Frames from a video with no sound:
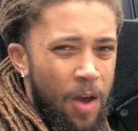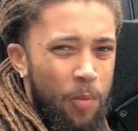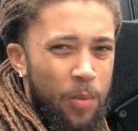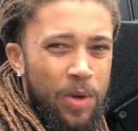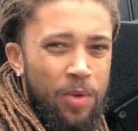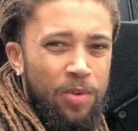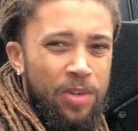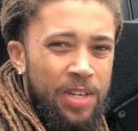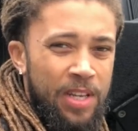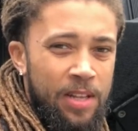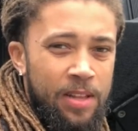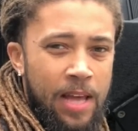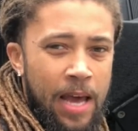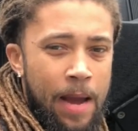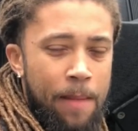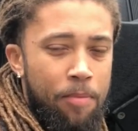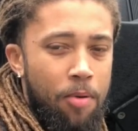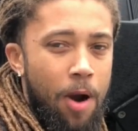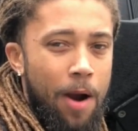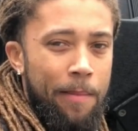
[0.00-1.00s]
We did
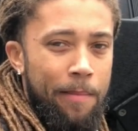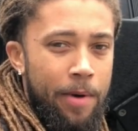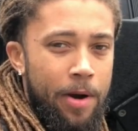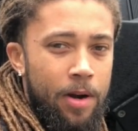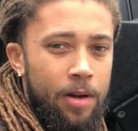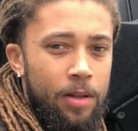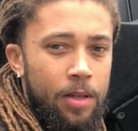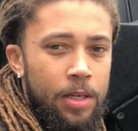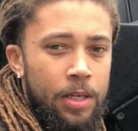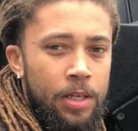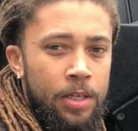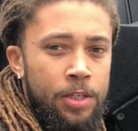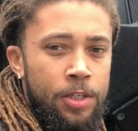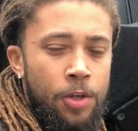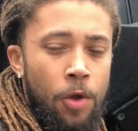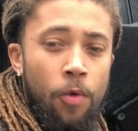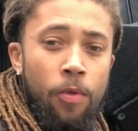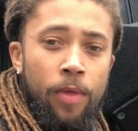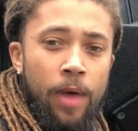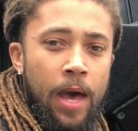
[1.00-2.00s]
that primarily
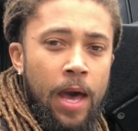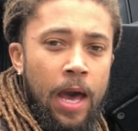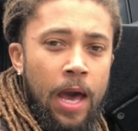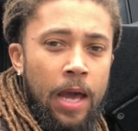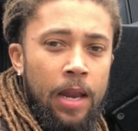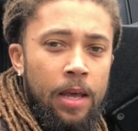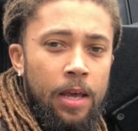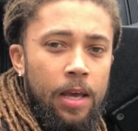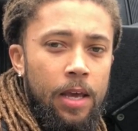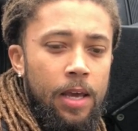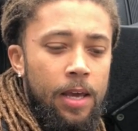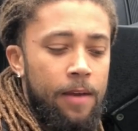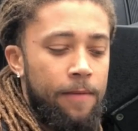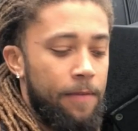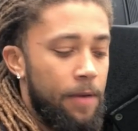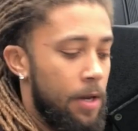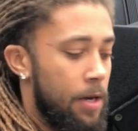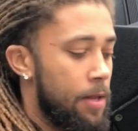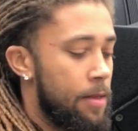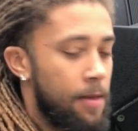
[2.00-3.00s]
so that
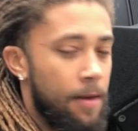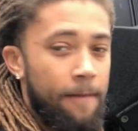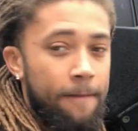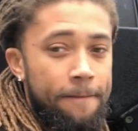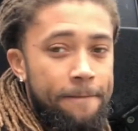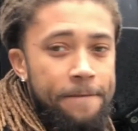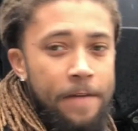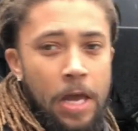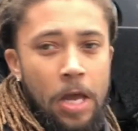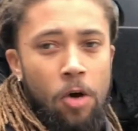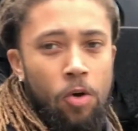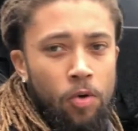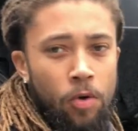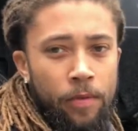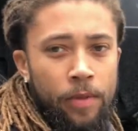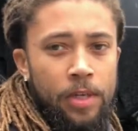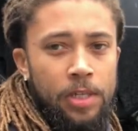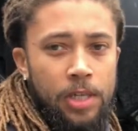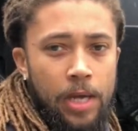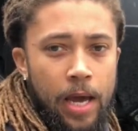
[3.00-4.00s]
if anything failed
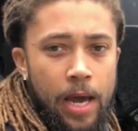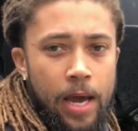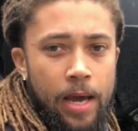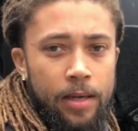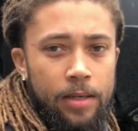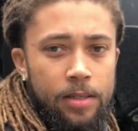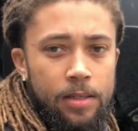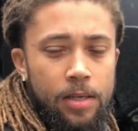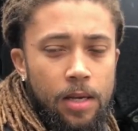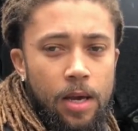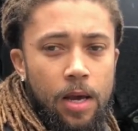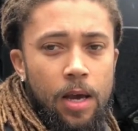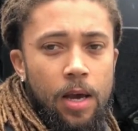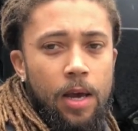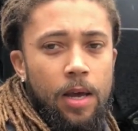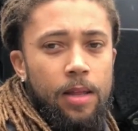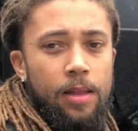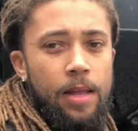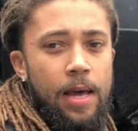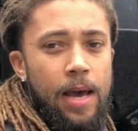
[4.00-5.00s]
on the jacks,
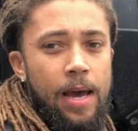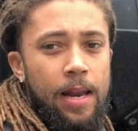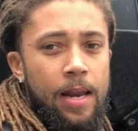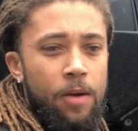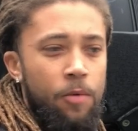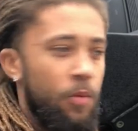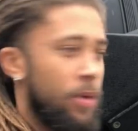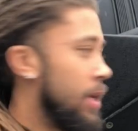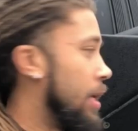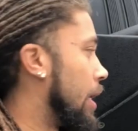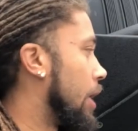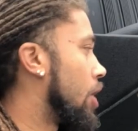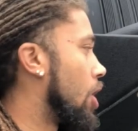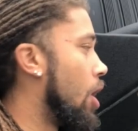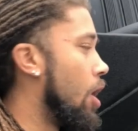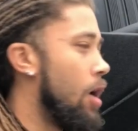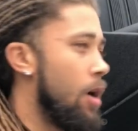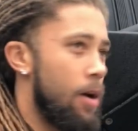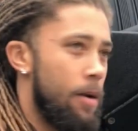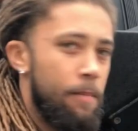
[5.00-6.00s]
that it would get
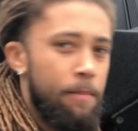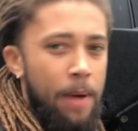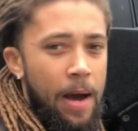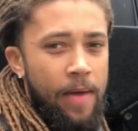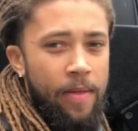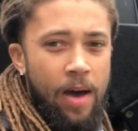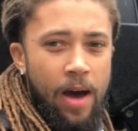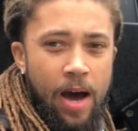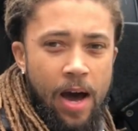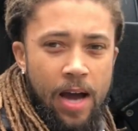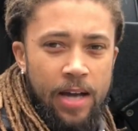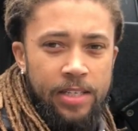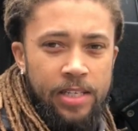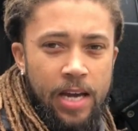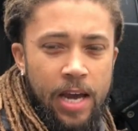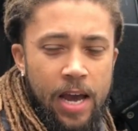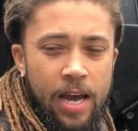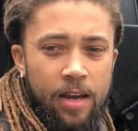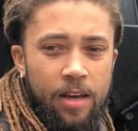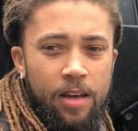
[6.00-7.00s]
caught by the high
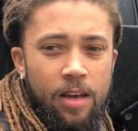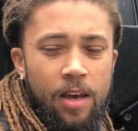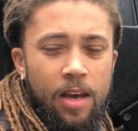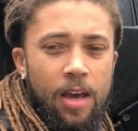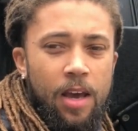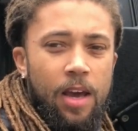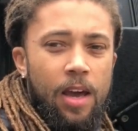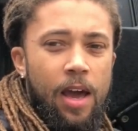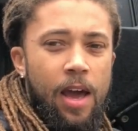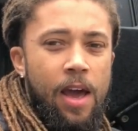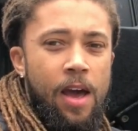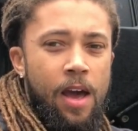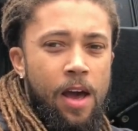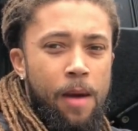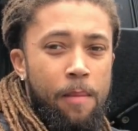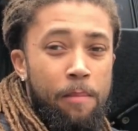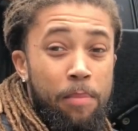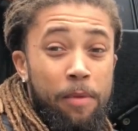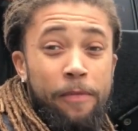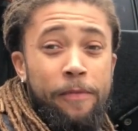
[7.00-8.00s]
jack
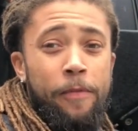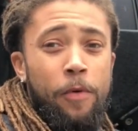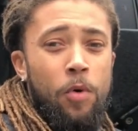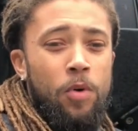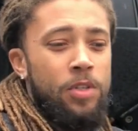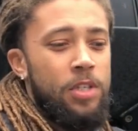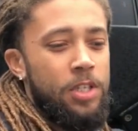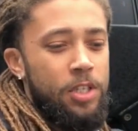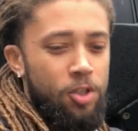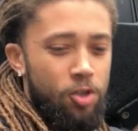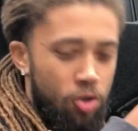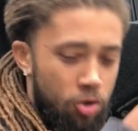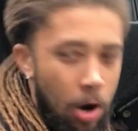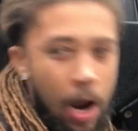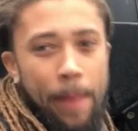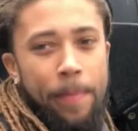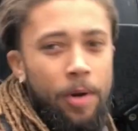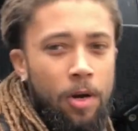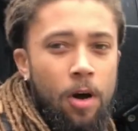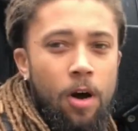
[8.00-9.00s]
before just
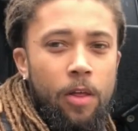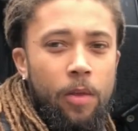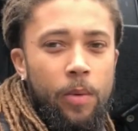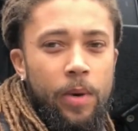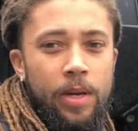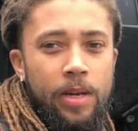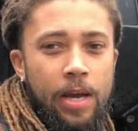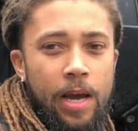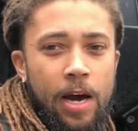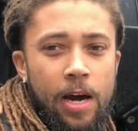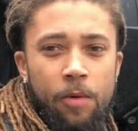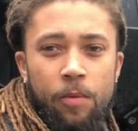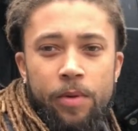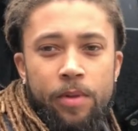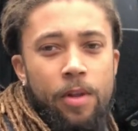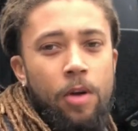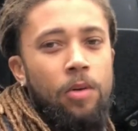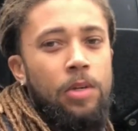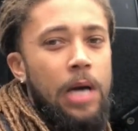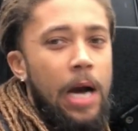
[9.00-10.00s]
dropping all the way down
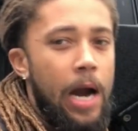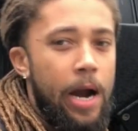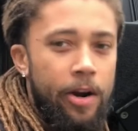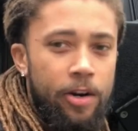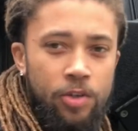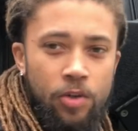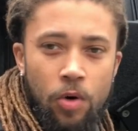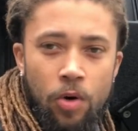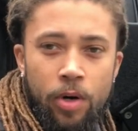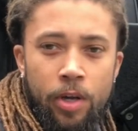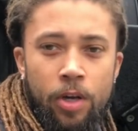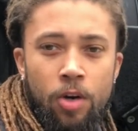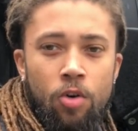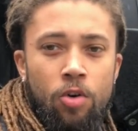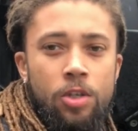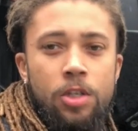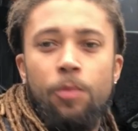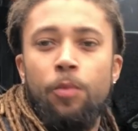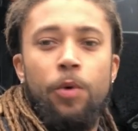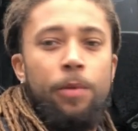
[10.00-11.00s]
with no tires on it
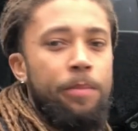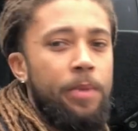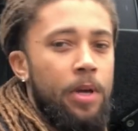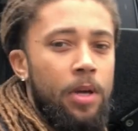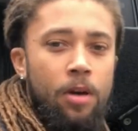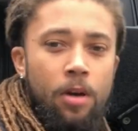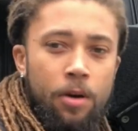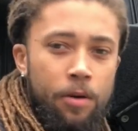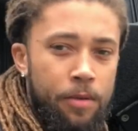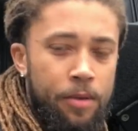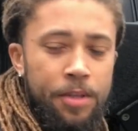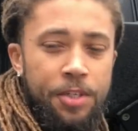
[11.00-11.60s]
or someone being under